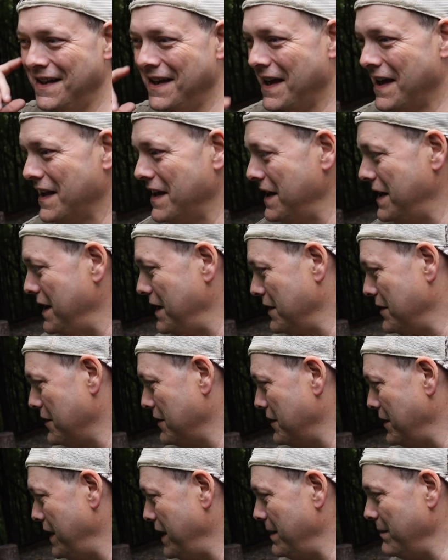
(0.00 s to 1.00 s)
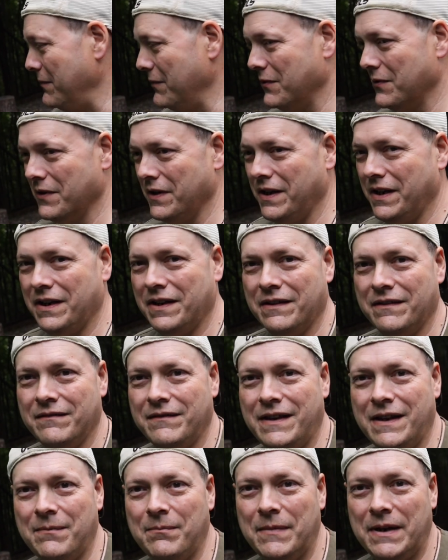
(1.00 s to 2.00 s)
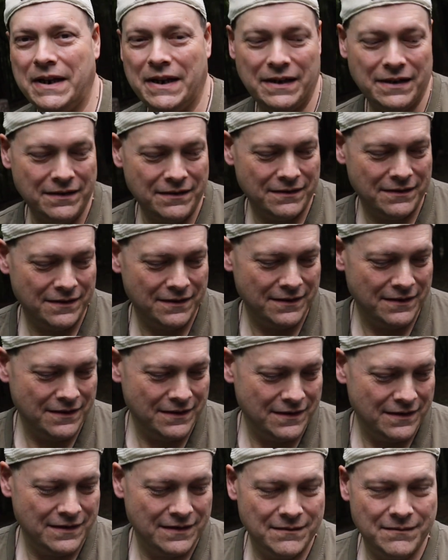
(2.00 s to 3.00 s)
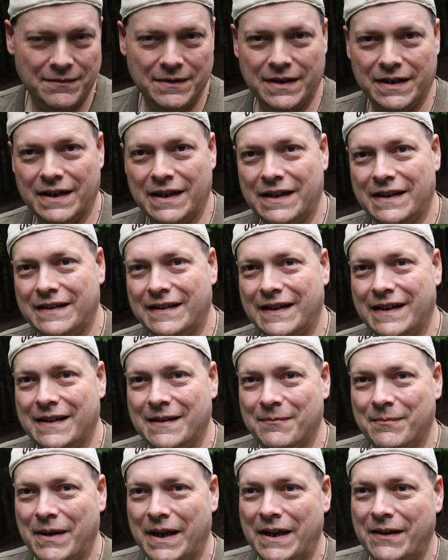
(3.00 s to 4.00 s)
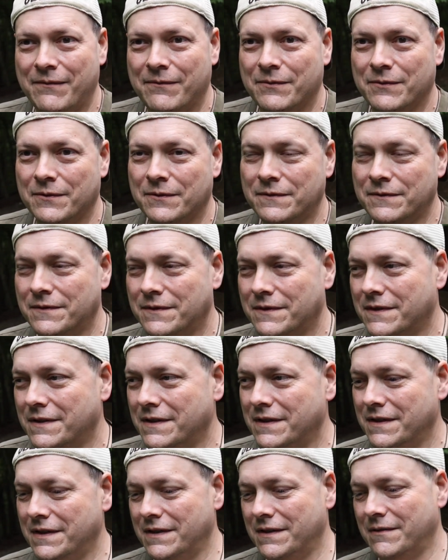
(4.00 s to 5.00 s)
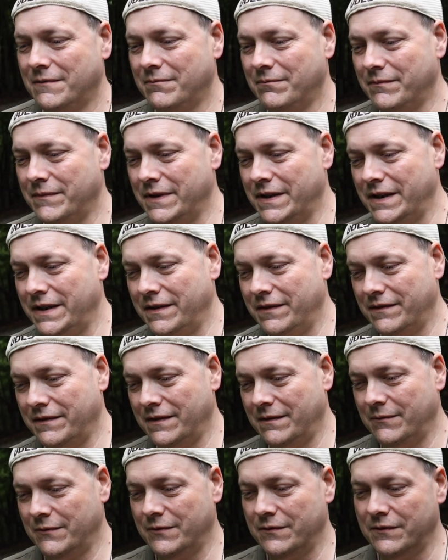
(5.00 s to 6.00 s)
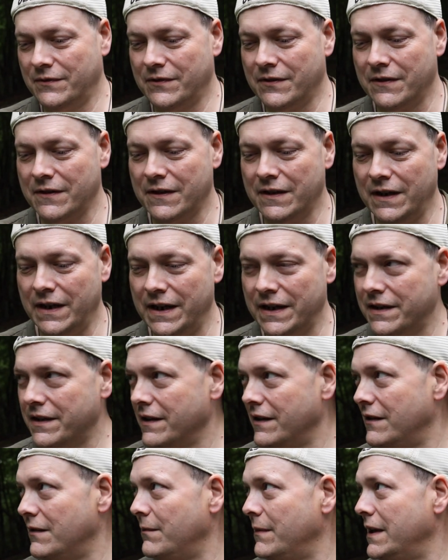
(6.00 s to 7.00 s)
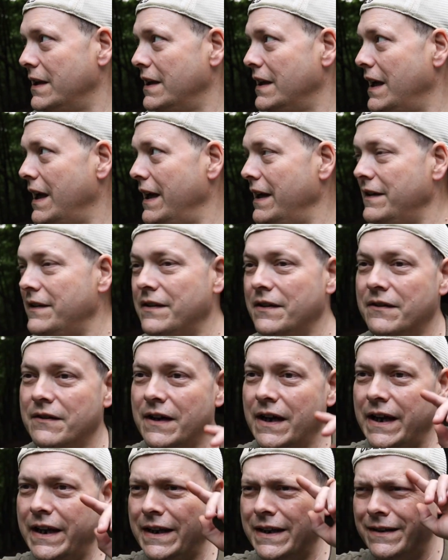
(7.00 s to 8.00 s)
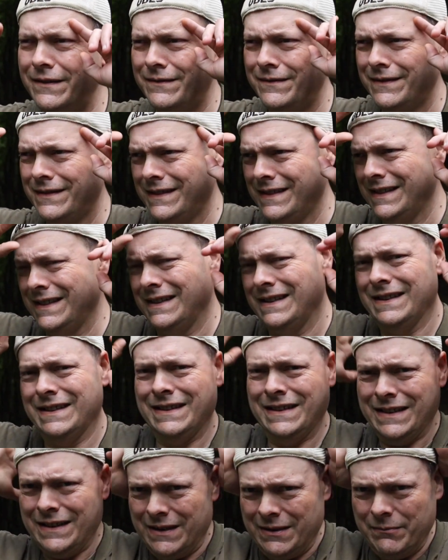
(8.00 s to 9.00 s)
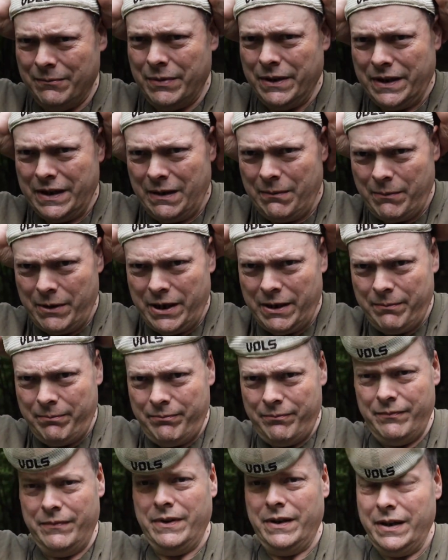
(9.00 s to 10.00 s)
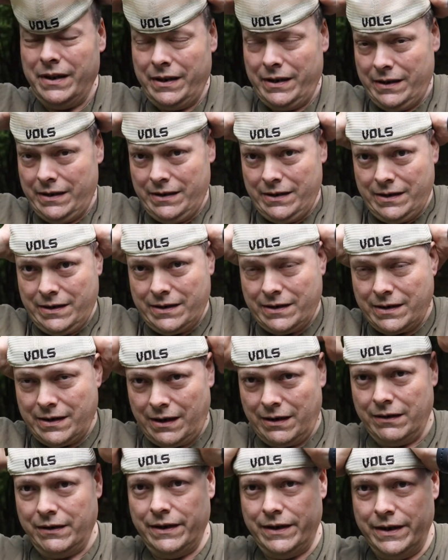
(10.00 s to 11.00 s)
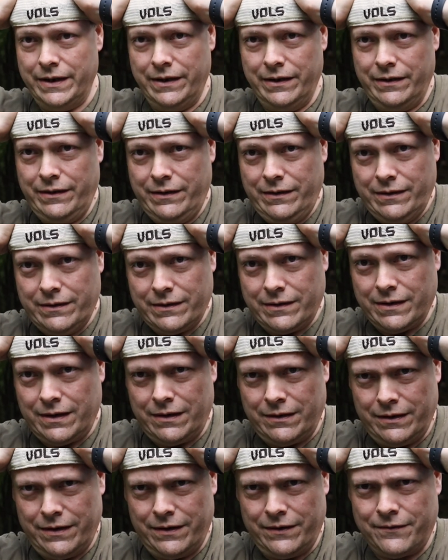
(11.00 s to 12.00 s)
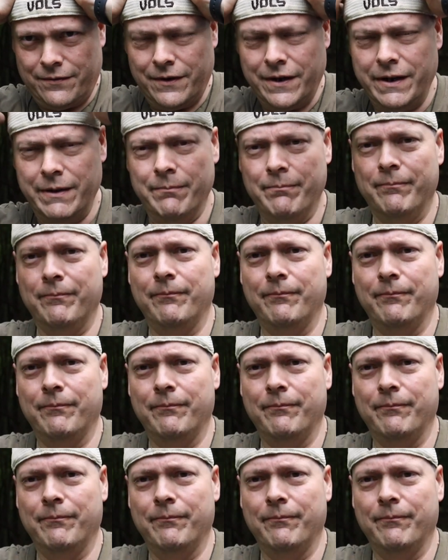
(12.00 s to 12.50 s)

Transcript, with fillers: think it hurt it more than it did me. And that sounded painful. But I'm gonna start collecting all my lights that are hanging, put them up, and call it a call it a trip.